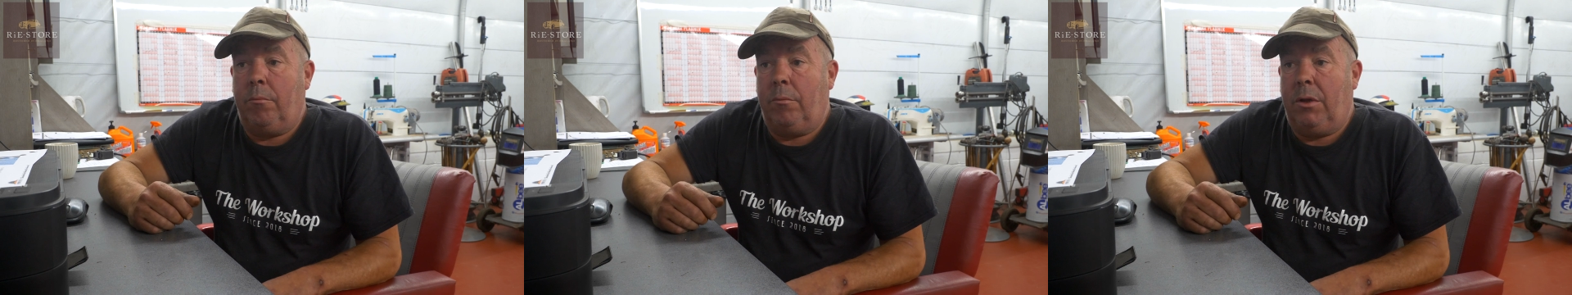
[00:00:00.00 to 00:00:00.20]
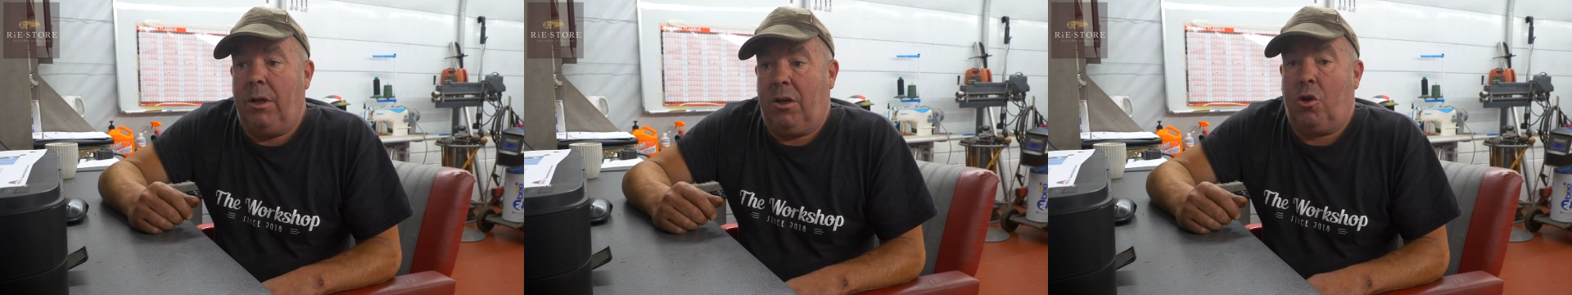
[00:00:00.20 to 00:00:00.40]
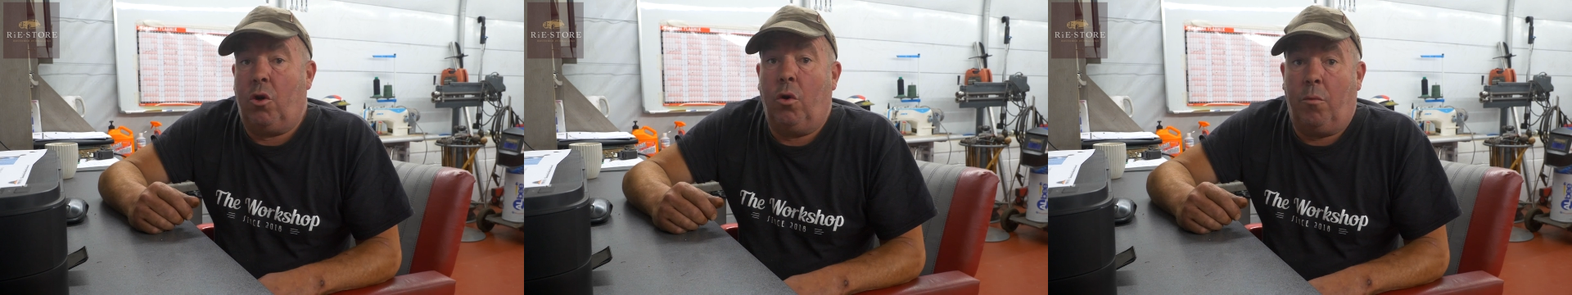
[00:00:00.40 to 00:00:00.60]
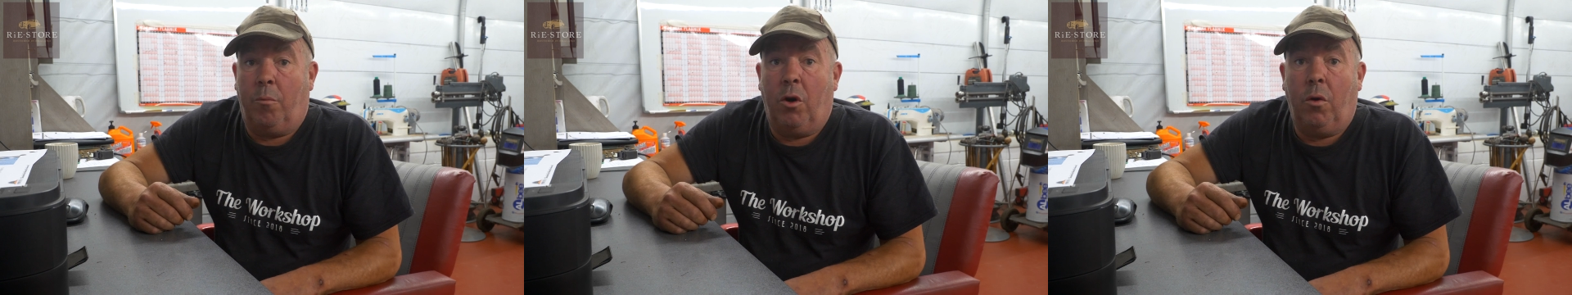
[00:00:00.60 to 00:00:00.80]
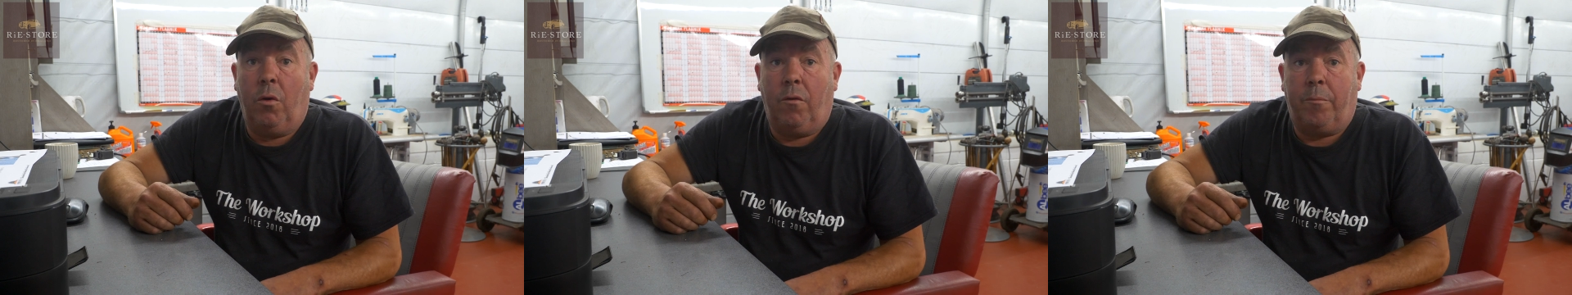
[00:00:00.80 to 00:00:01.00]
It could
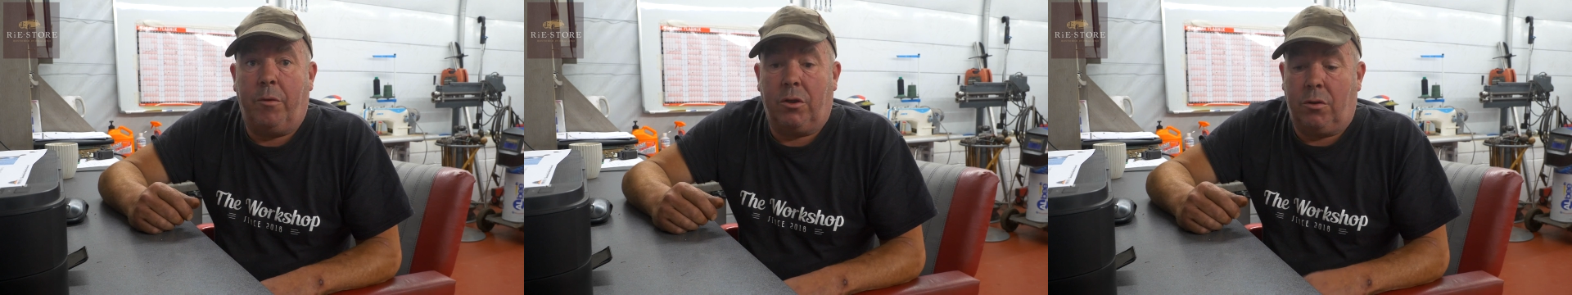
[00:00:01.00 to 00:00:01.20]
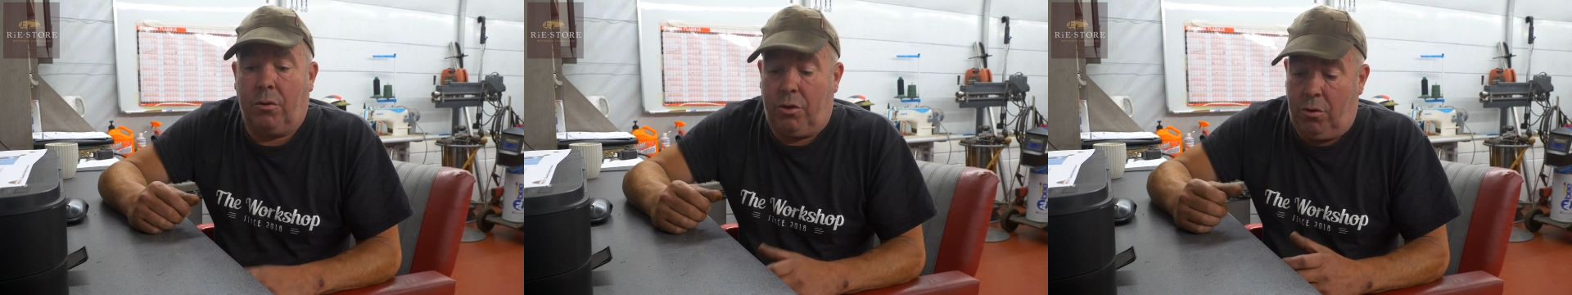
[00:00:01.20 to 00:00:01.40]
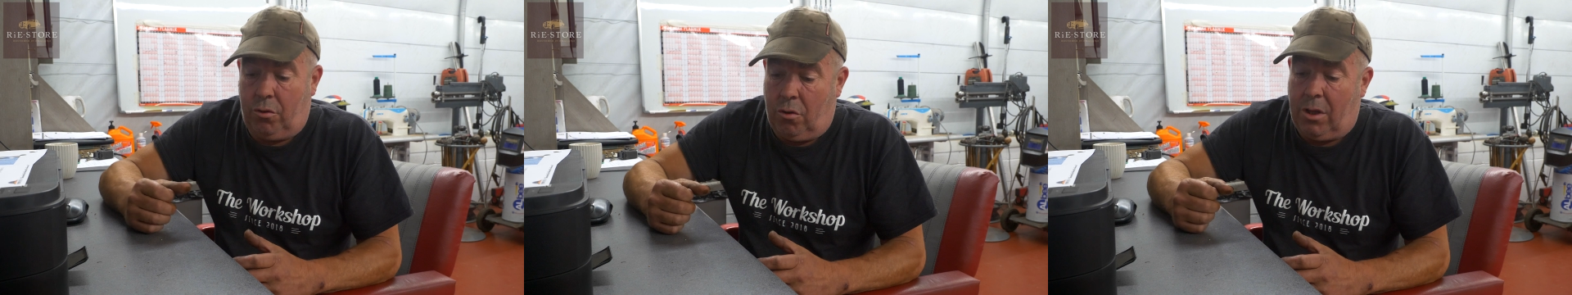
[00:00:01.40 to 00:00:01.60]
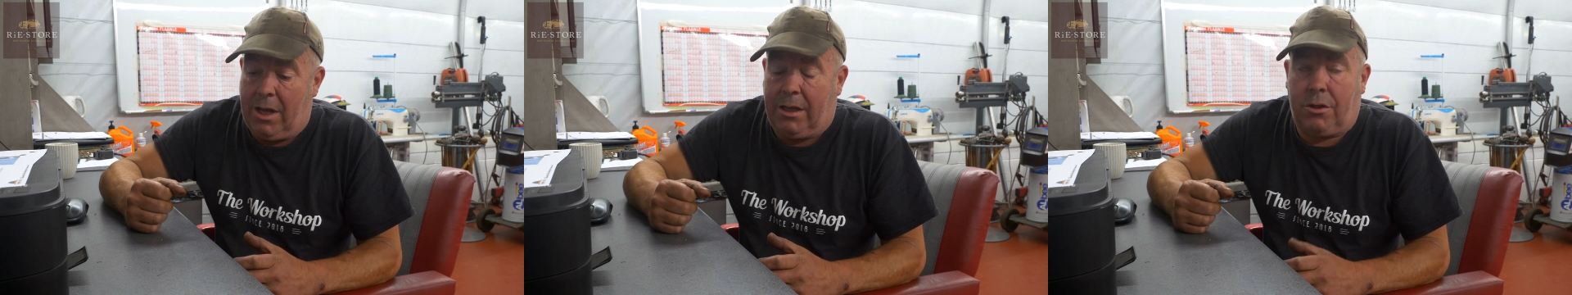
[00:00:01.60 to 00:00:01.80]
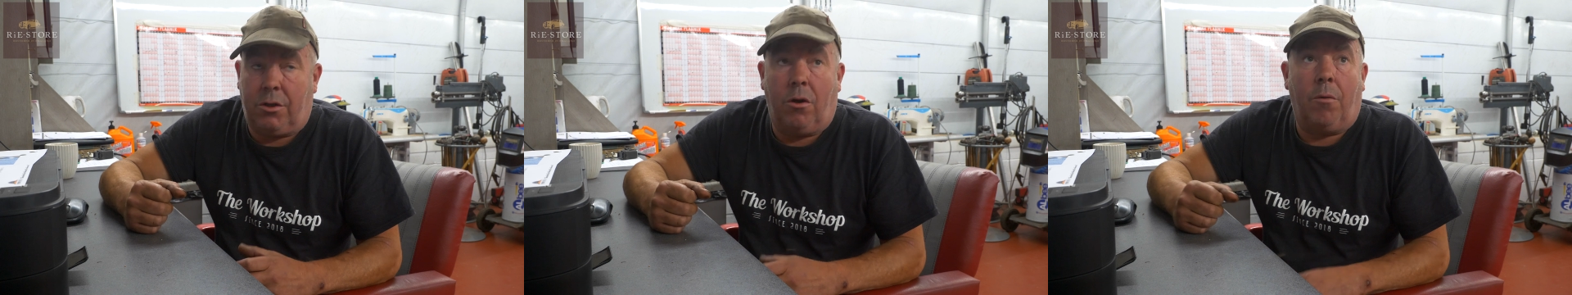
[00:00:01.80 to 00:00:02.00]
move, but as long as you've got
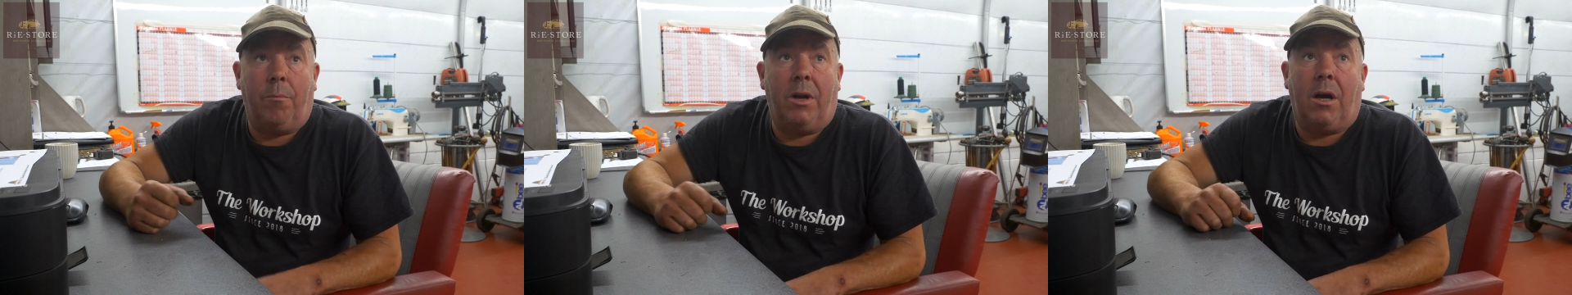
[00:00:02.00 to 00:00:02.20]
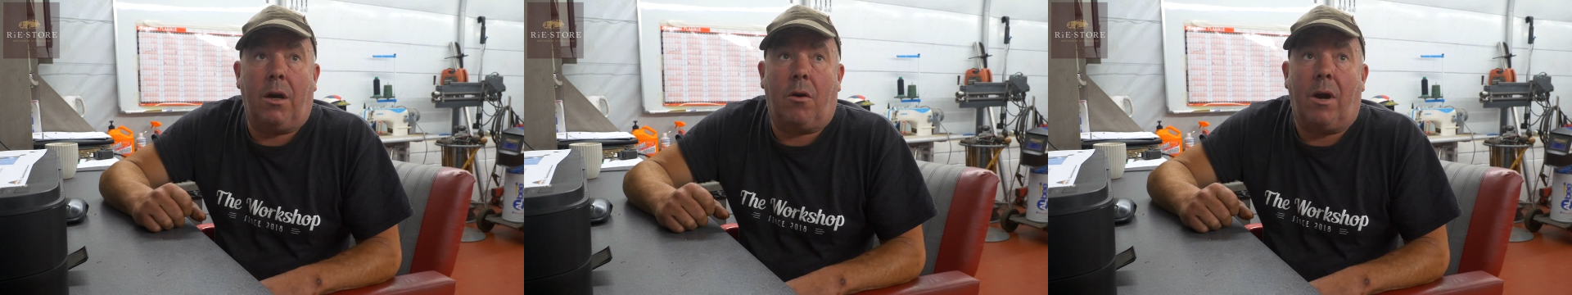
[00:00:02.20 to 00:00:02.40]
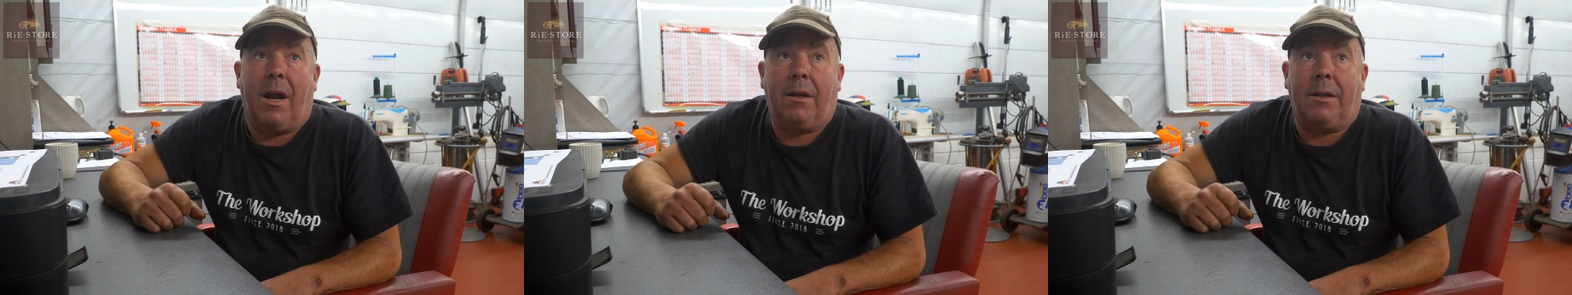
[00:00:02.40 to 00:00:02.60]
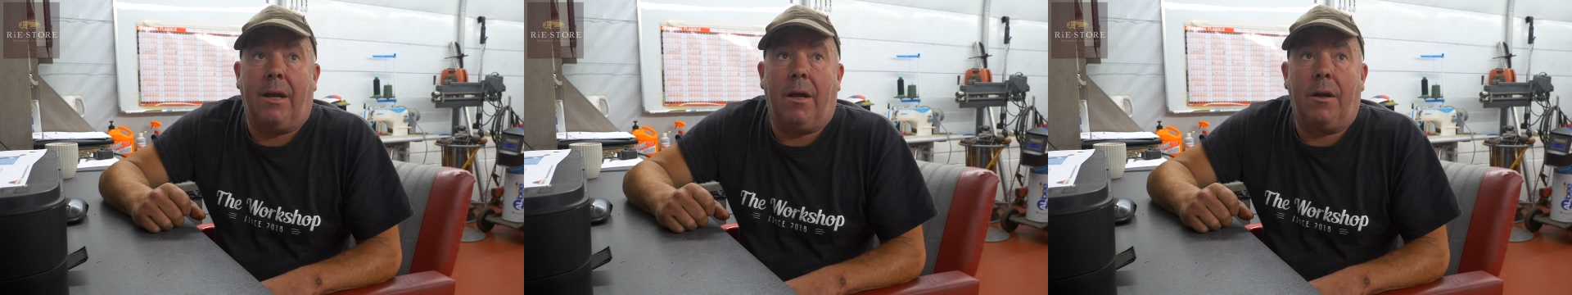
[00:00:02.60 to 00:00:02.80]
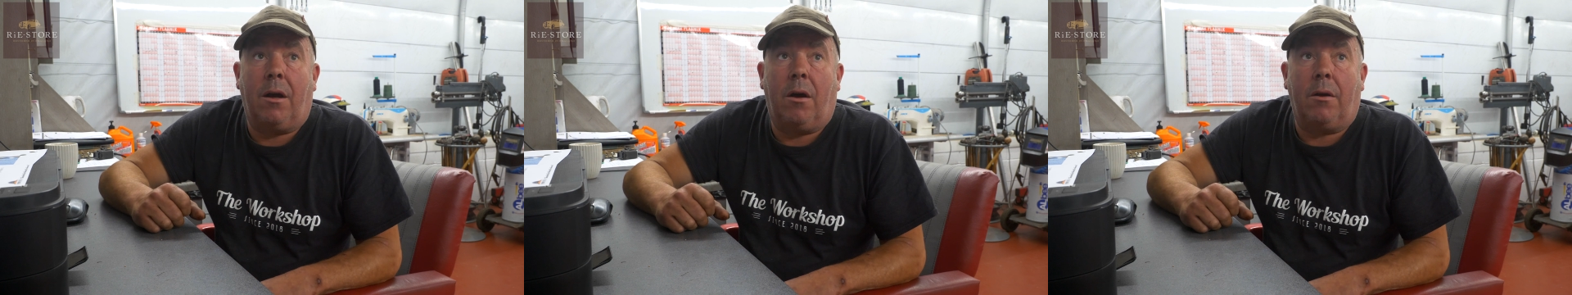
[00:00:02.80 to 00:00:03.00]
that top nut cracked
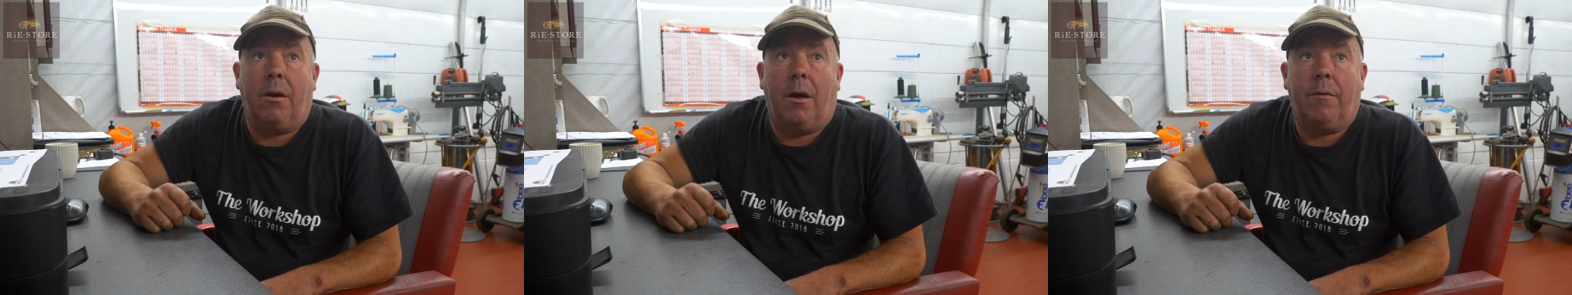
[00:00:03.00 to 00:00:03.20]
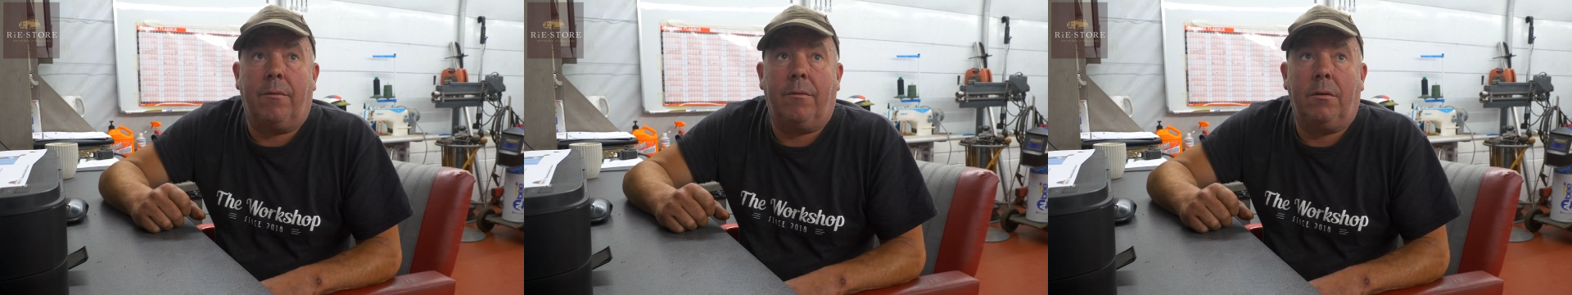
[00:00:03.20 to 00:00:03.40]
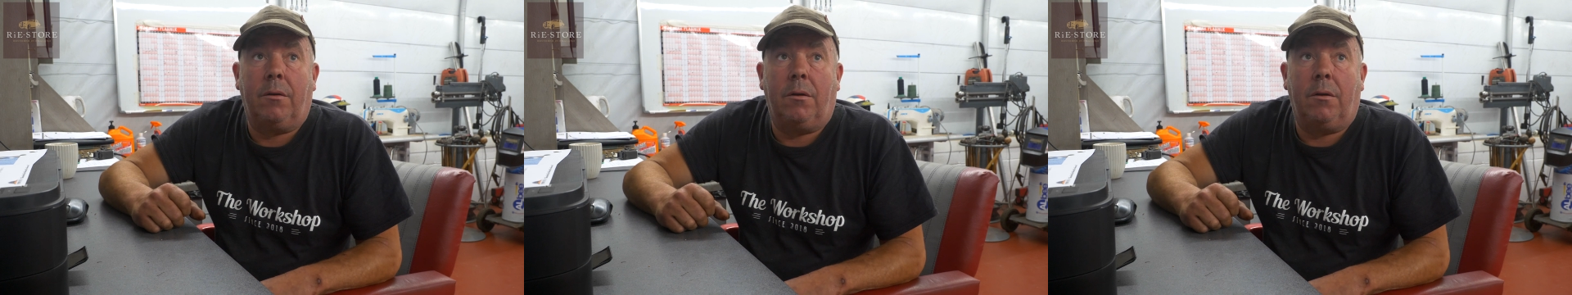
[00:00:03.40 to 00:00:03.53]
down hard enough,